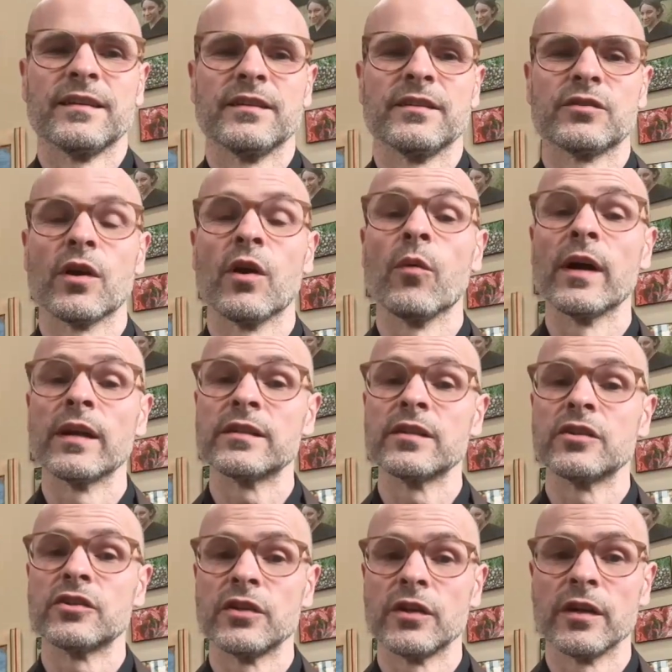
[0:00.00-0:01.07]
So I want to
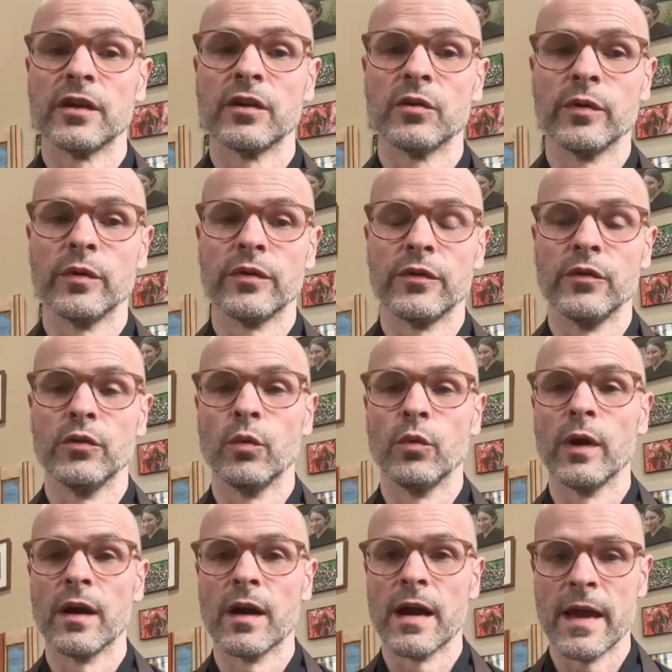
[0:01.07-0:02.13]
share with you
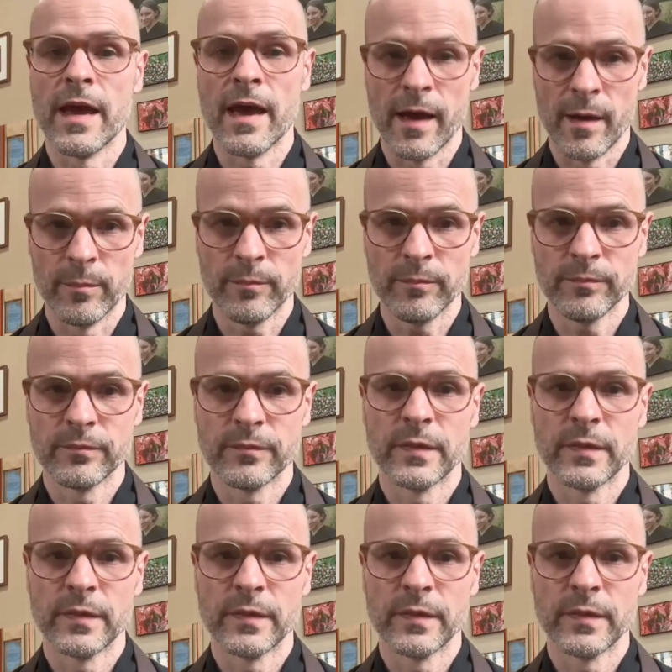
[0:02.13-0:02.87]
where I am.